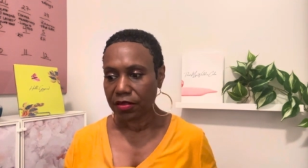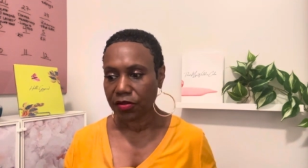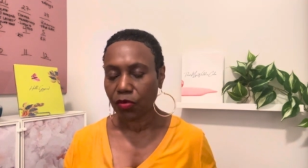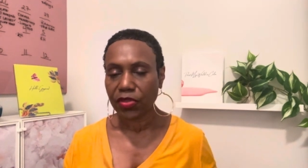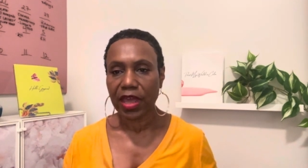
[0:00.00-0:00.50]

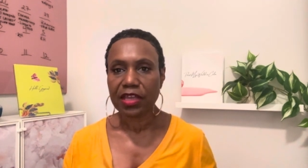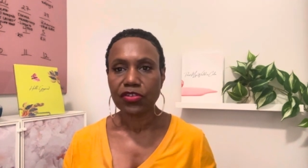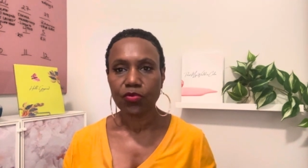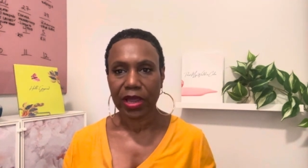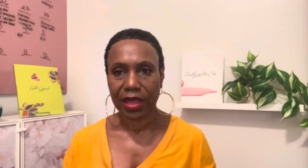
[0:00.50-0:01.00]
so that
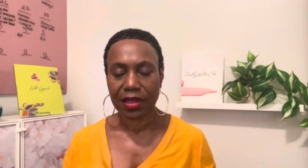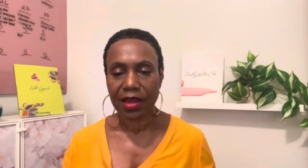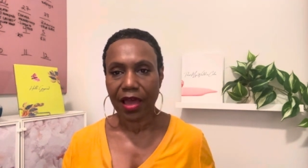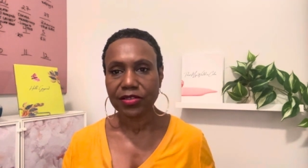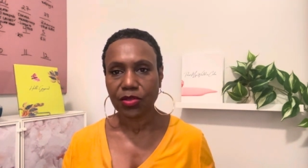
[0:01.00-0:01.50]
it's
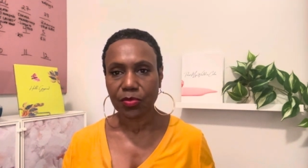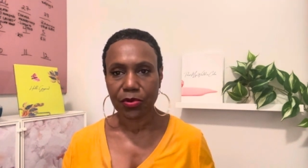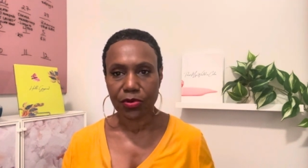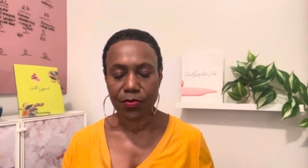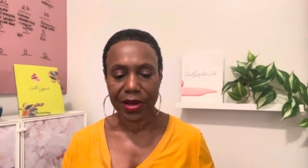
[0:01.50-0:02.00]

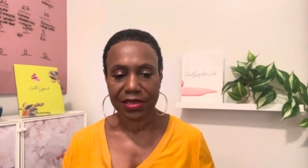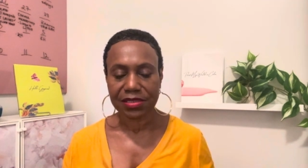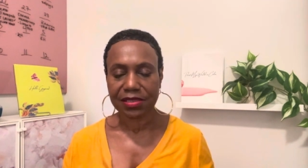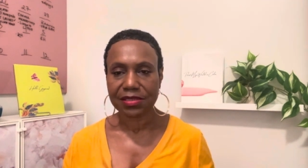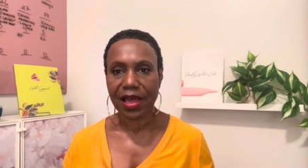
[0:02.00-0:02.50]
recognizable by
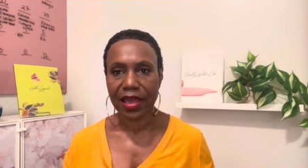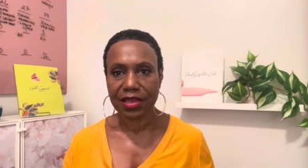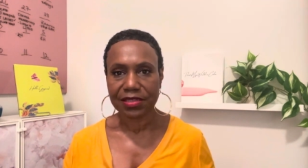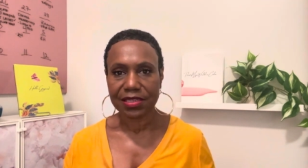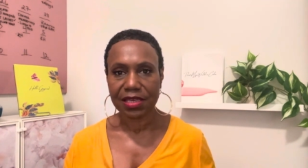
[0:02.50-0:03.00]

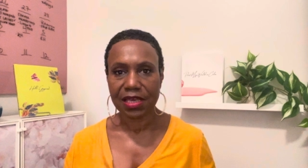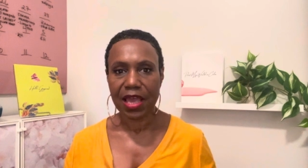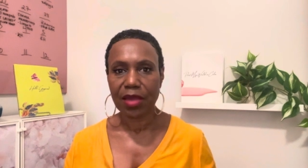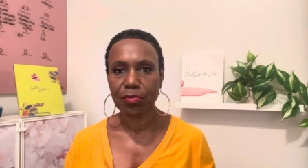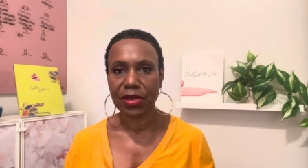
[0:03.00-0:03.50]

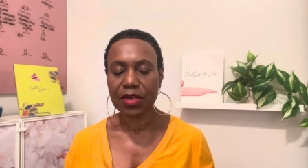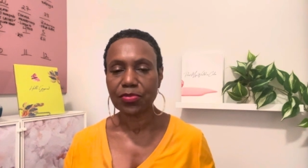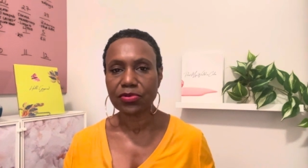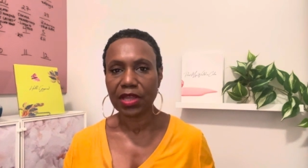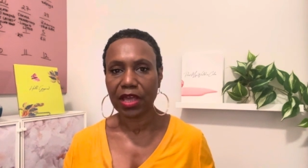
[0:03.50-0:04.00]
society and
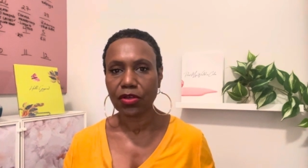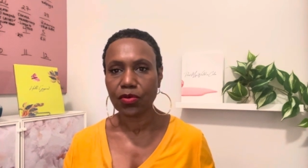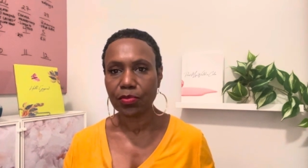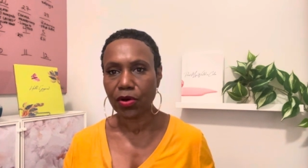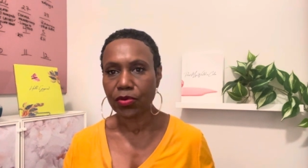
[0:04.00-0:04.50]
people that you
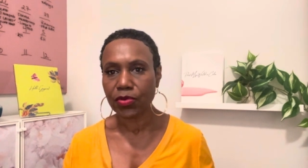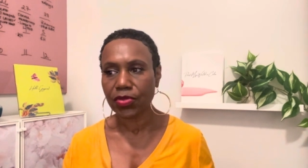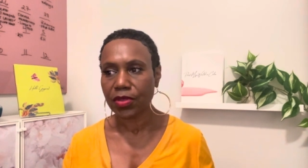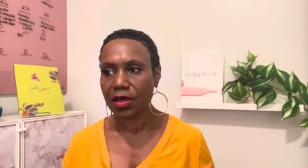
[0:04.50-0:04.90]
both